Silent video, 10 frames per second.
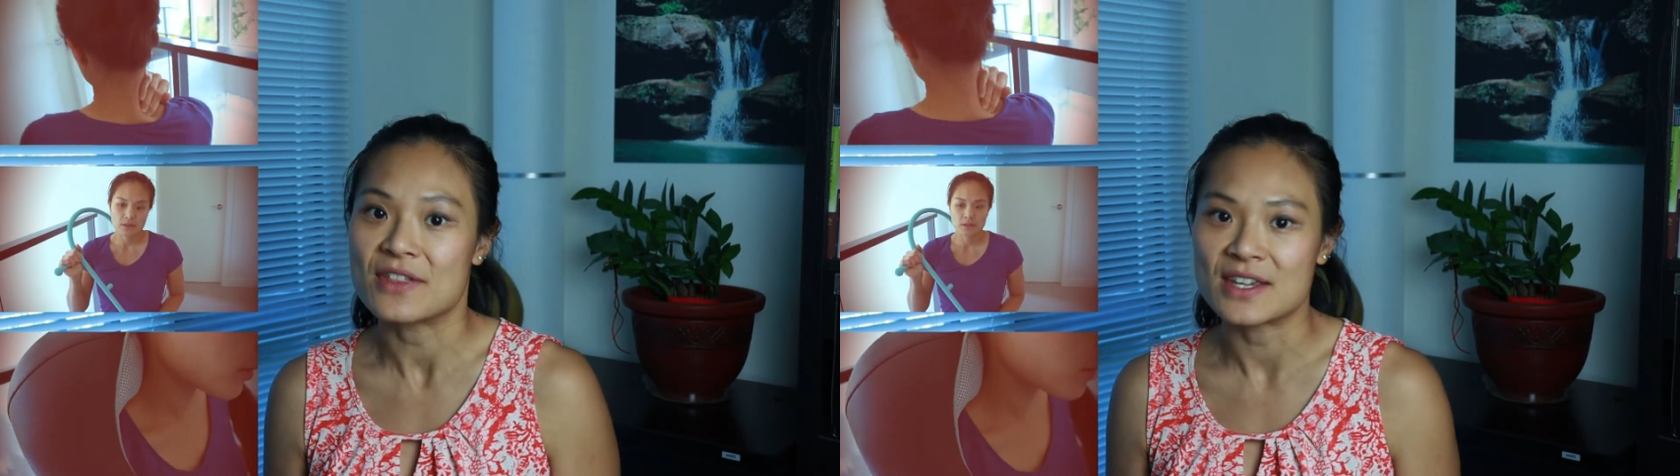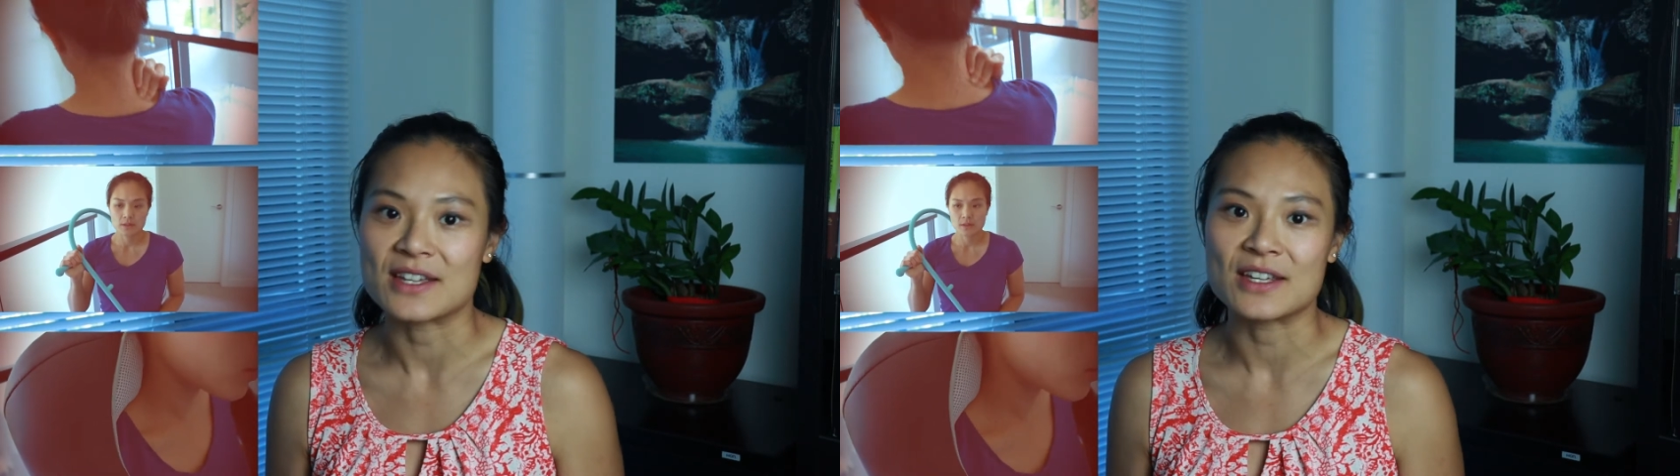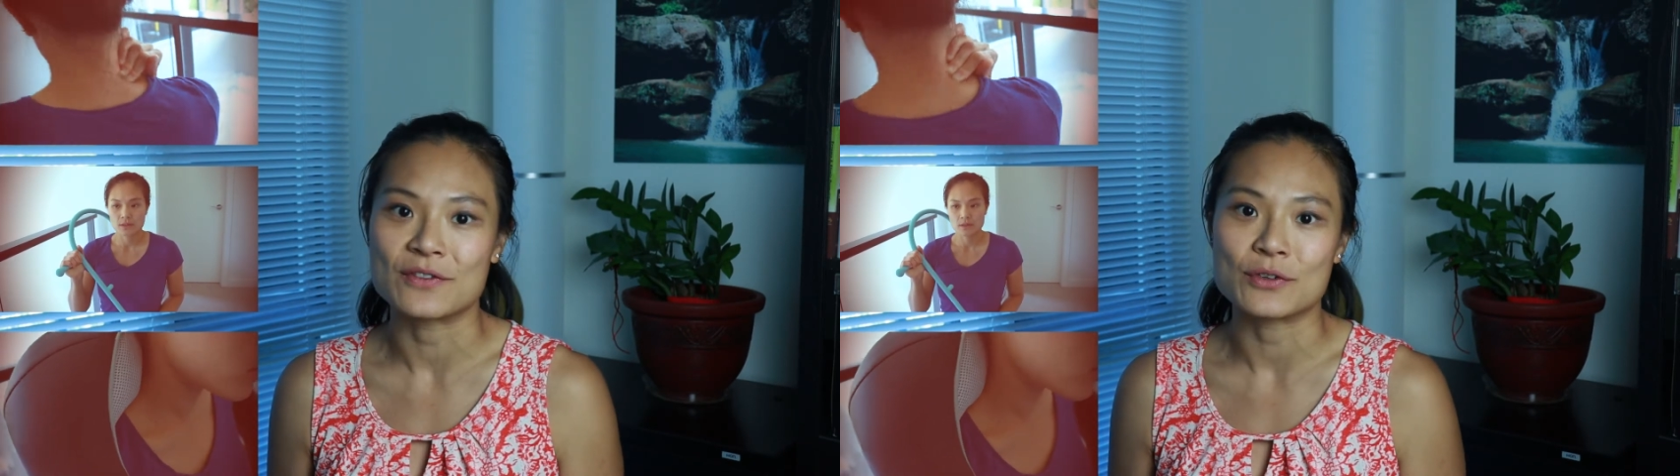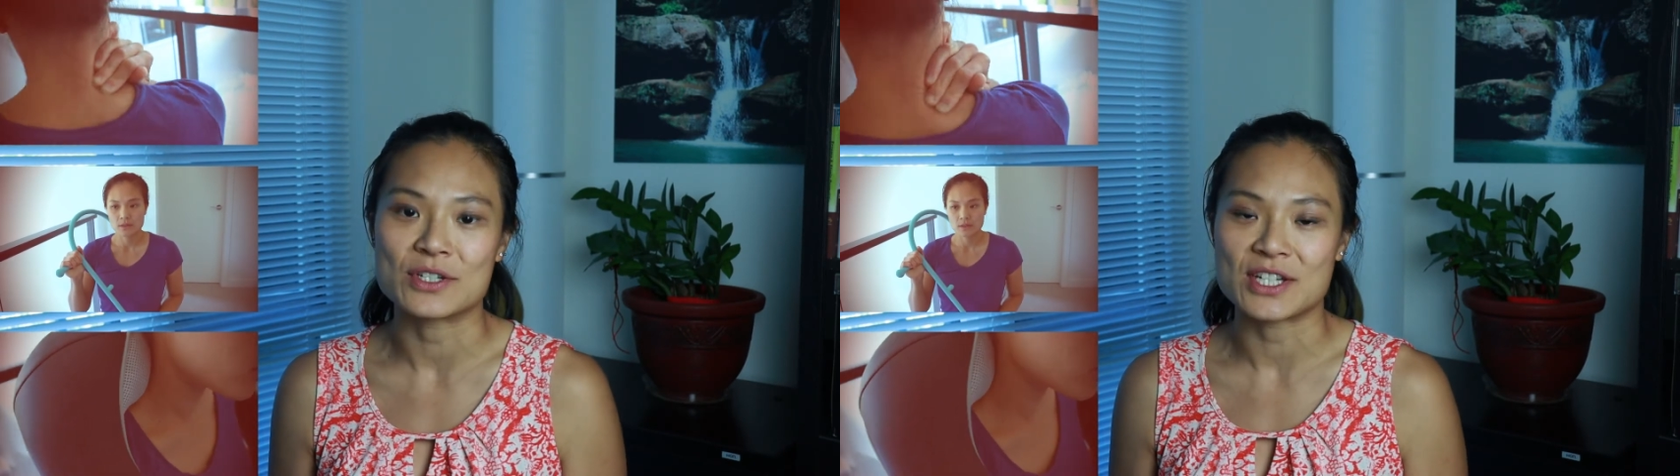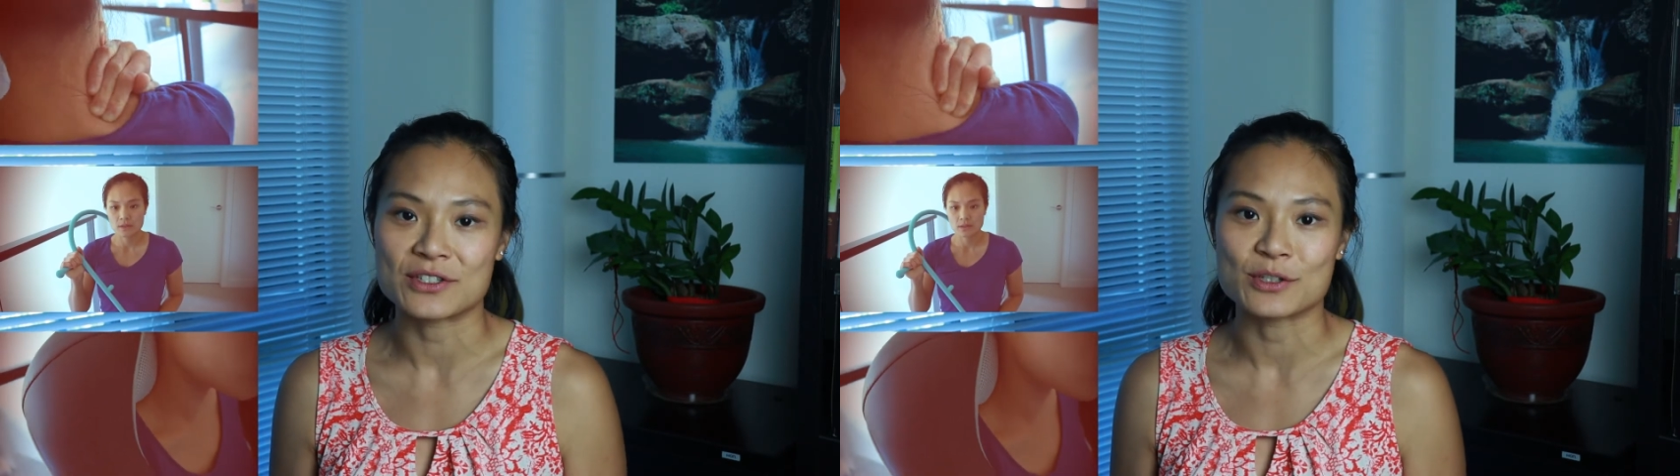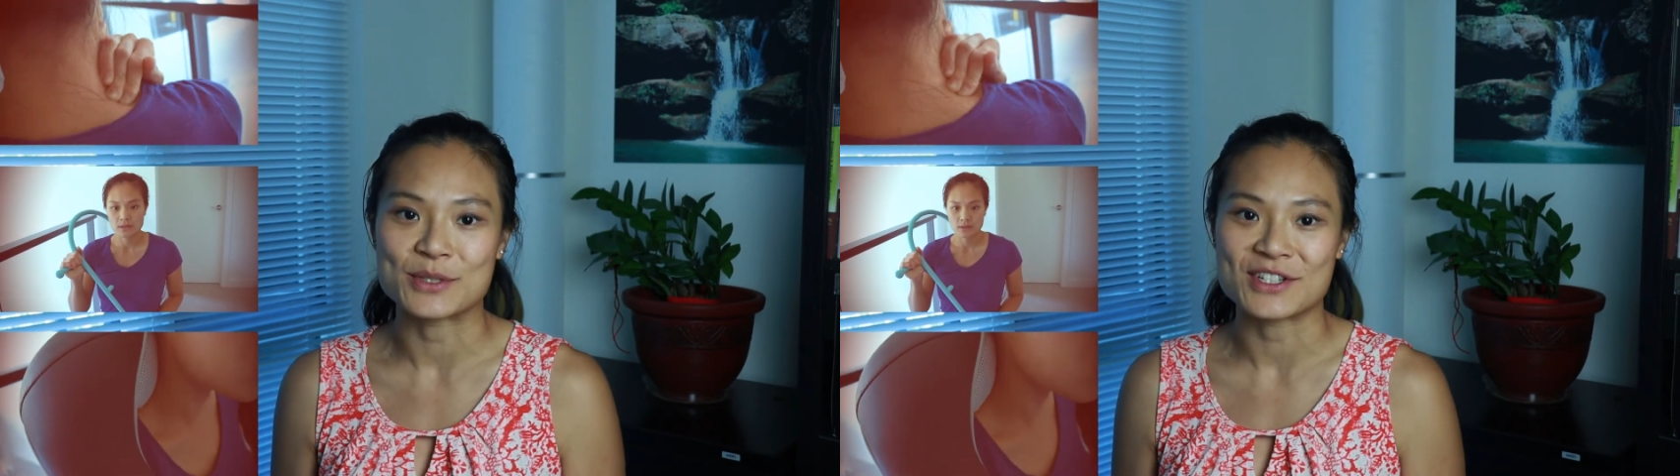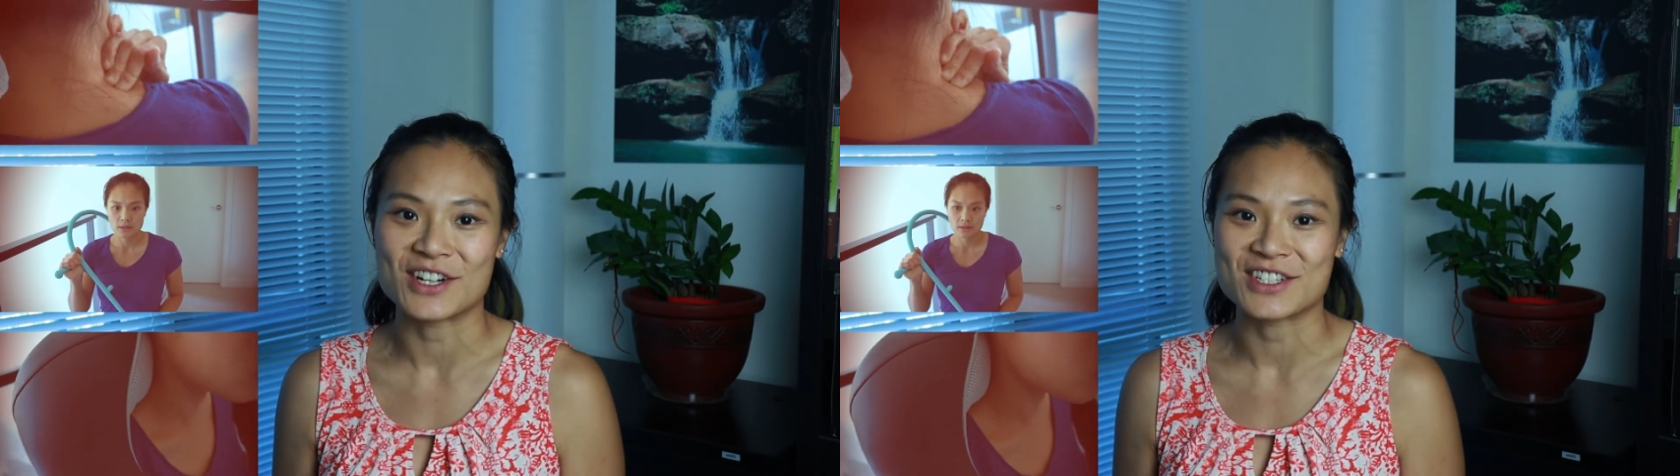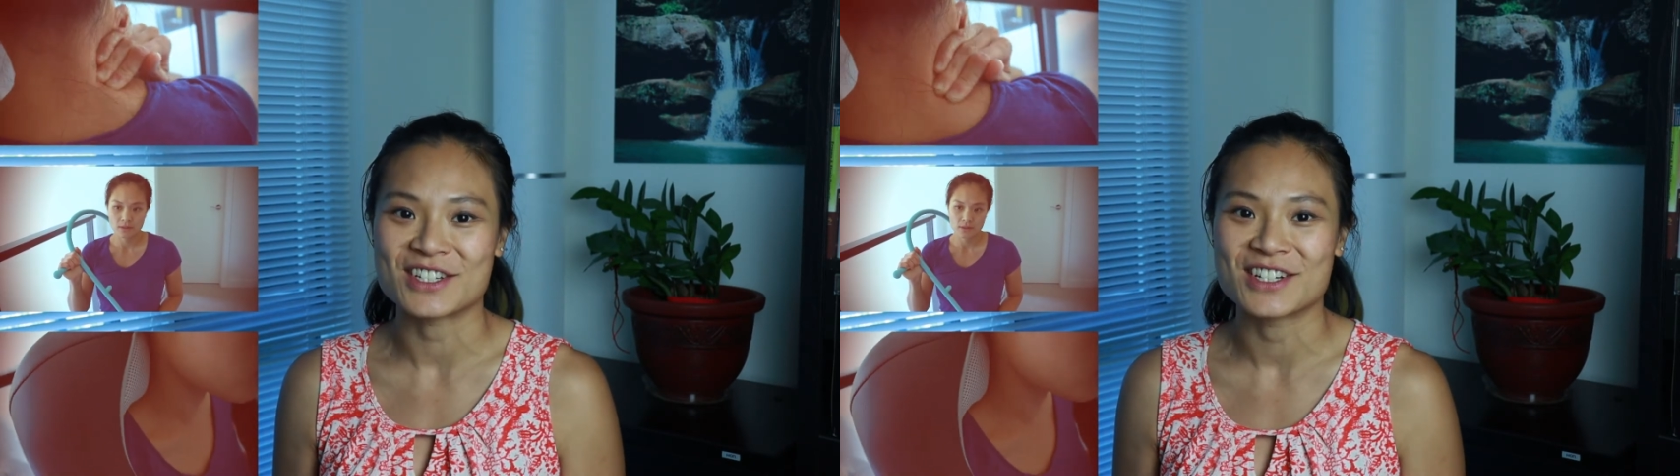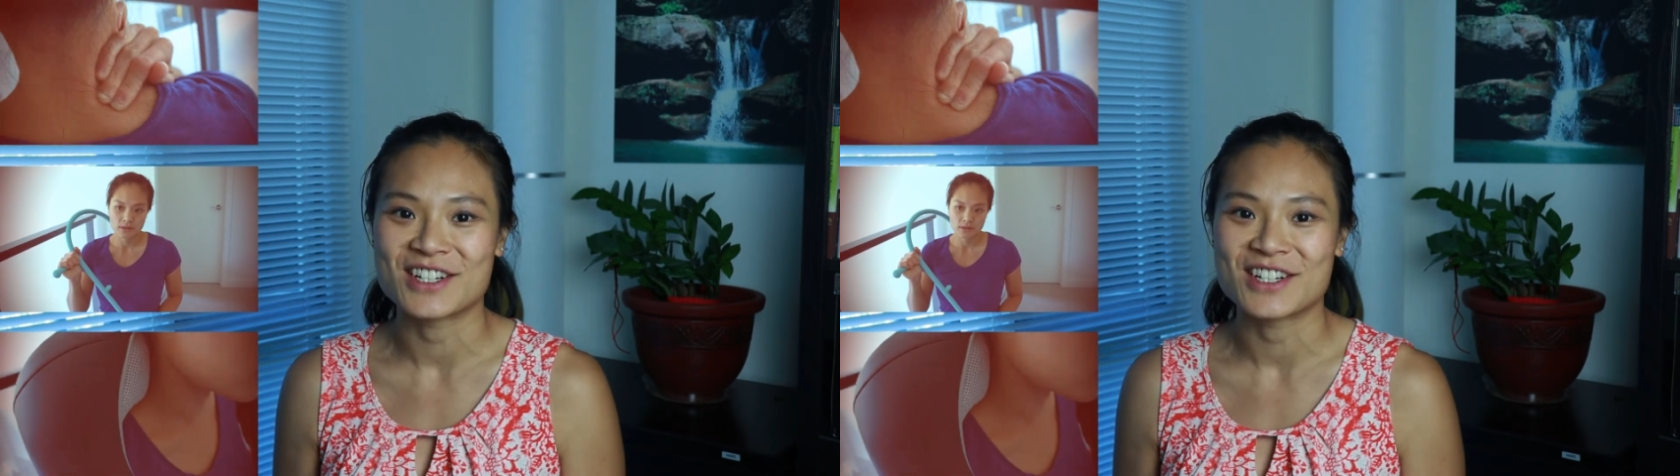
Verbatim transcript: they can give you a gentle massage.